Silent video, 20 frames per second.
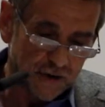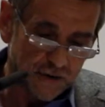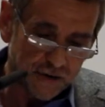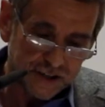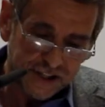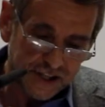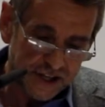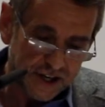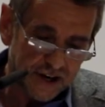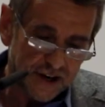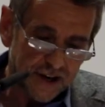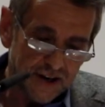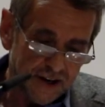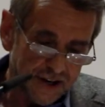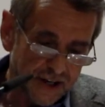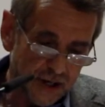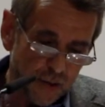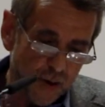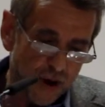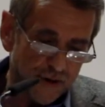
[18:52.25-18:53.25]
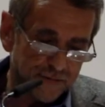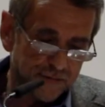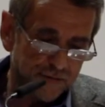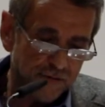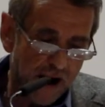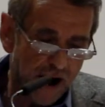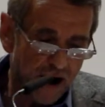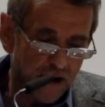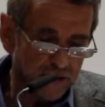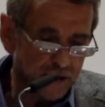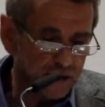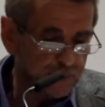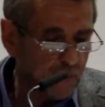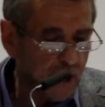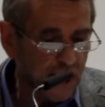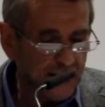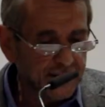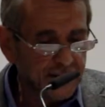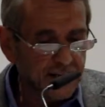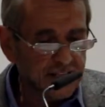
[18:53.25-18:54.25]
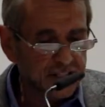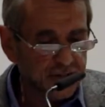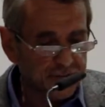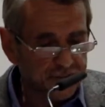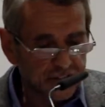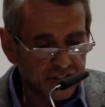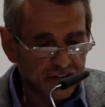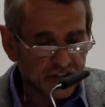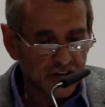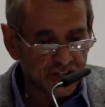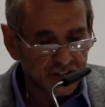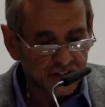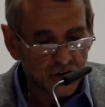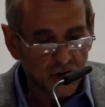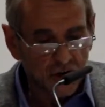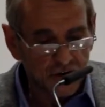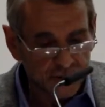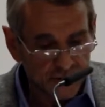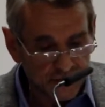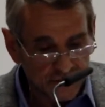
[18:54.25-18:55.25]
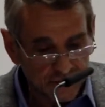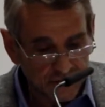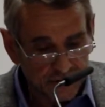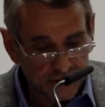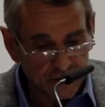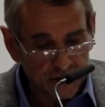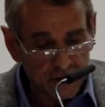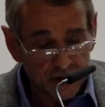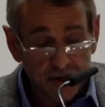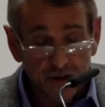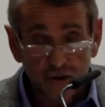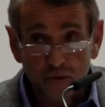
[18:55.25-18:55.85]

Critic, you have frowned mindless of its just honours.